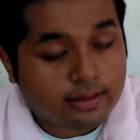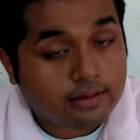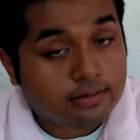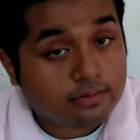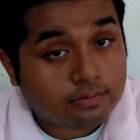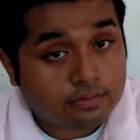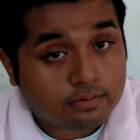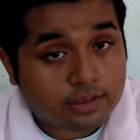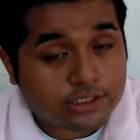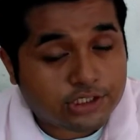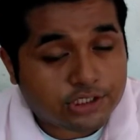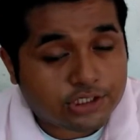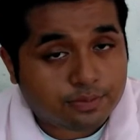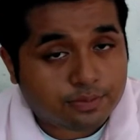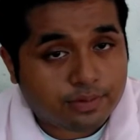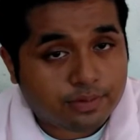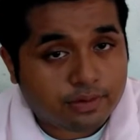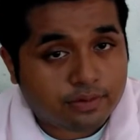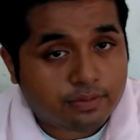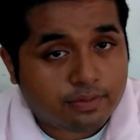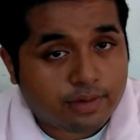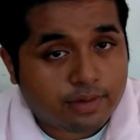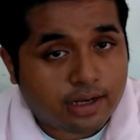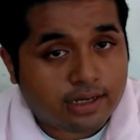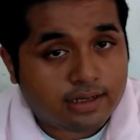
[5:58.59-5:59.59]
And it
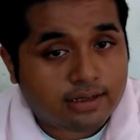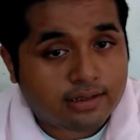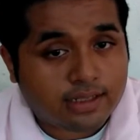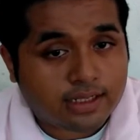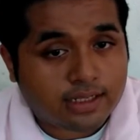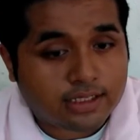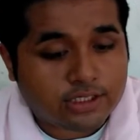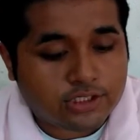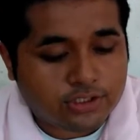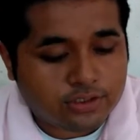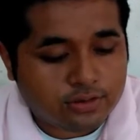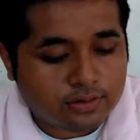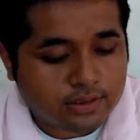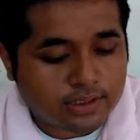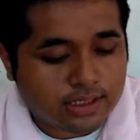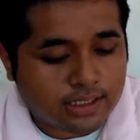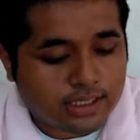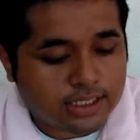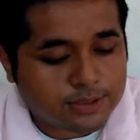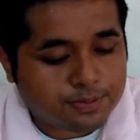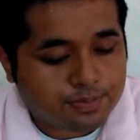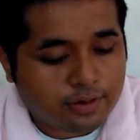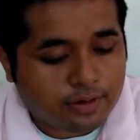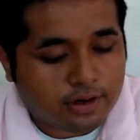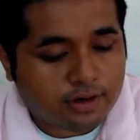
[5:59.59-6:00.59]
should be reminded that
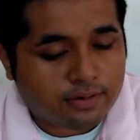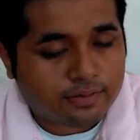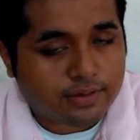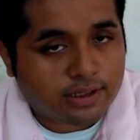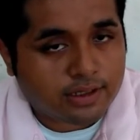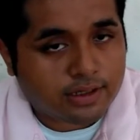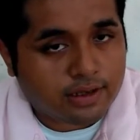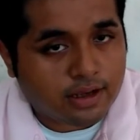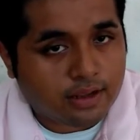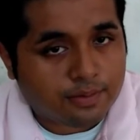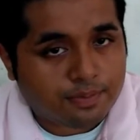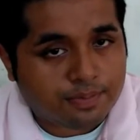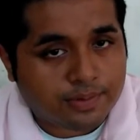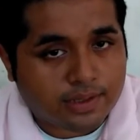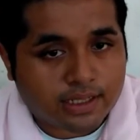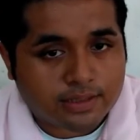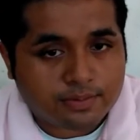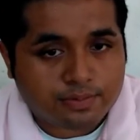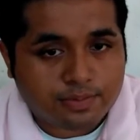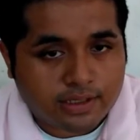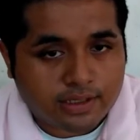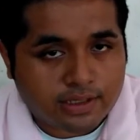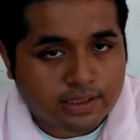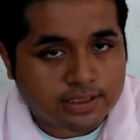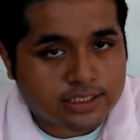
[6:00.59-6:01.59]
Chuuk is part of the
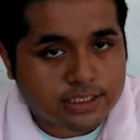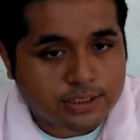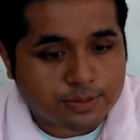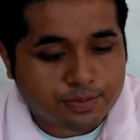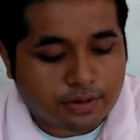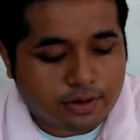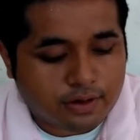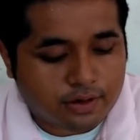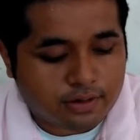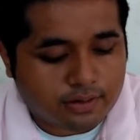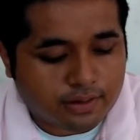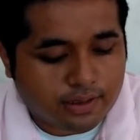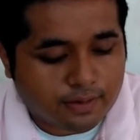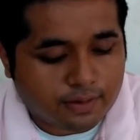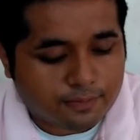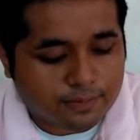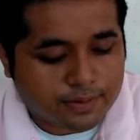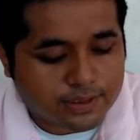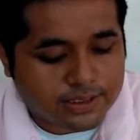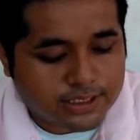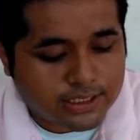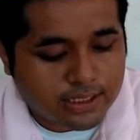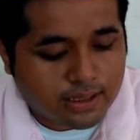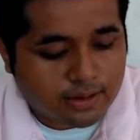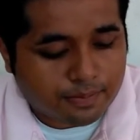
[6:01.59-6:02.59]
contract because it's part of the
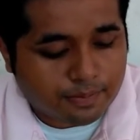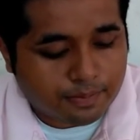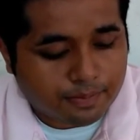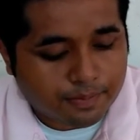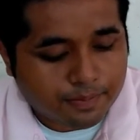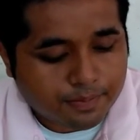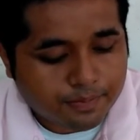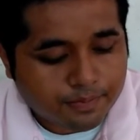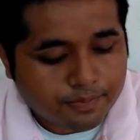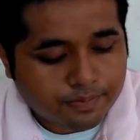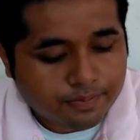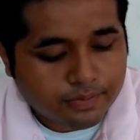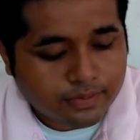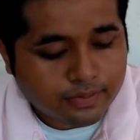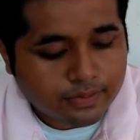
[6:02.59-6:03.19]
FSM.